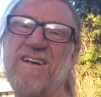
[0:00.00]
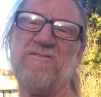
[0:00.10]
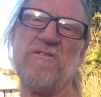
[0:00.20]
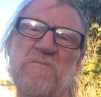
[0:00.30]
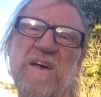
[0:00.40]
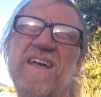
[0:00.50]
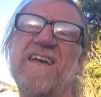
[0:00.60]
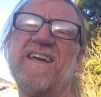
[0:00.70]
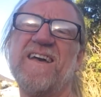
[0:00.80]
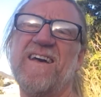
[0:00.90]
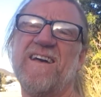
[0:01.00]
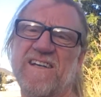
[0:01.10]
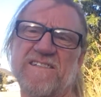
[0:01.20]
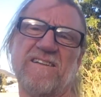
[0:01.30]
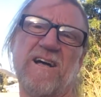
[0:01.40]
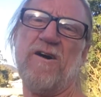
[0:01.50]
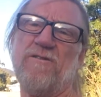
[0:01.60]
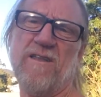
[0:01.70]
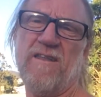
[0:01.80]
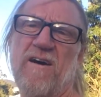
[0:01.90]
for me, it's a love.
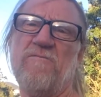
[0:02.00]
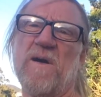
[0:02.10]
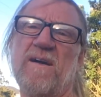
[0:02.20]
I love my